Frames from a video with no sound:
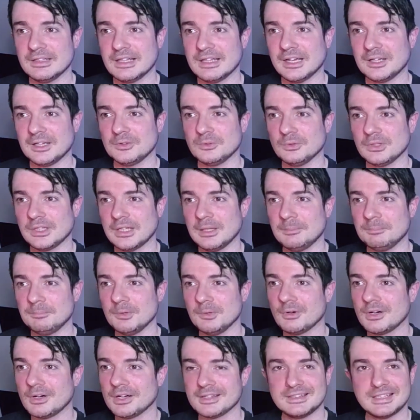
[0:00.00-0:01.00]
like to keep
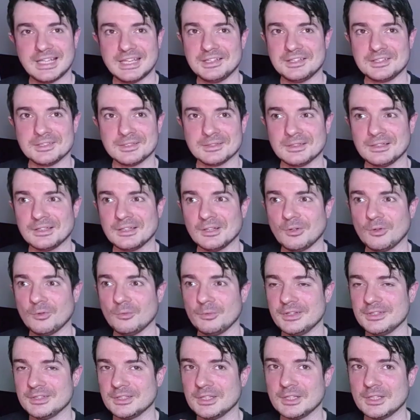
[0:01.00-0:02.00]
your attention
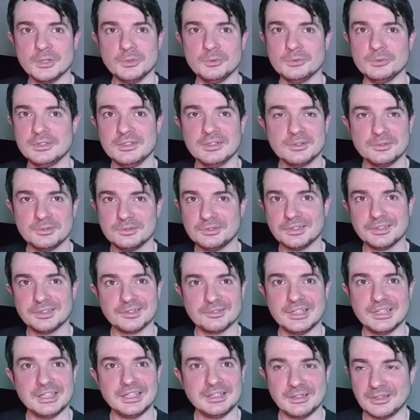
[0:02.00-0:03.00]
always glued to the
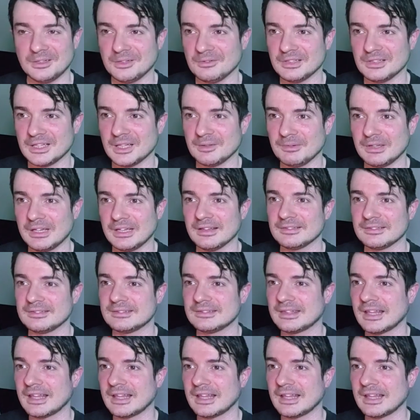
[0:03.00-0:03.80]
screen, you know what I mean?